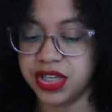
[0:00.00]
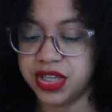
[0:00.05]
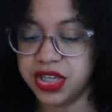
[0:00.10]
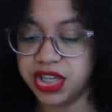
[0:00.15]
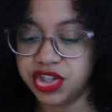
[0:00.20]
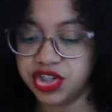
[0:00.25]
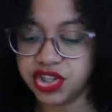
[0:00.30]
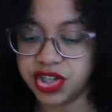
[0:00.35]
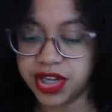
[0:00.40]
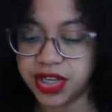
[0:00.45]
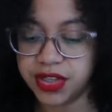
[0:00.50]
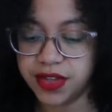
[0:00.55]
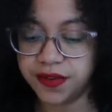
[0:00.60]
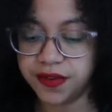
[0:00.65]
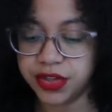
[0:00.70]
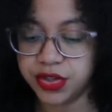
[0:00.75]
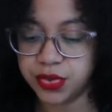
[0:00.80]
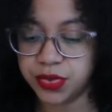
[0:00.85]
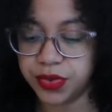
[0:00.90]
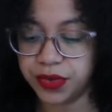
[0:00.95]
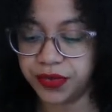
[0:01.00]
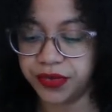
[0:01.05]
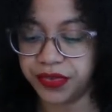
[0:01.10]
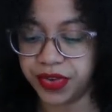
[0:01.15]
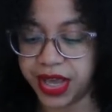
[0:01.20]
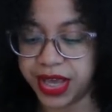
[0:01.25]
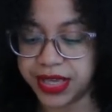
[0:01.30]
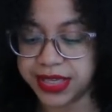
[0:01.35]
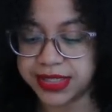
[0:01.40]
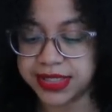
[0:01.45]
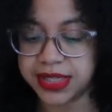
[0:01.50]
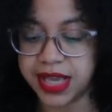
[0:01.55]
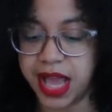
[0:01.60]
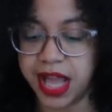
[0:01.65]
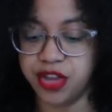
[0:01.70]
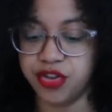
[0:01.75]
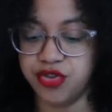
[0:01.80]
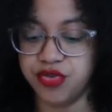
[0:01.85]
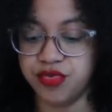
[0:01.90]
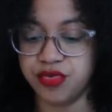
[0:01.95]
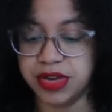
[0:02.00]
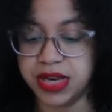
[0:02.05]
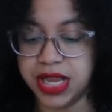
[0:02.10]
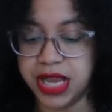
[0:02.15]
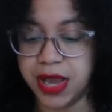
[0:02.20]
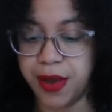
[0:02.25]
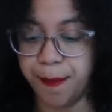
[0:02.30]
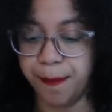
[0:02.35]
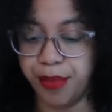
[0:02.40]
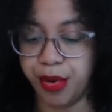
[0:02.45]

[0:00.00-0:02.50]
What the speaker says: each individual face and unique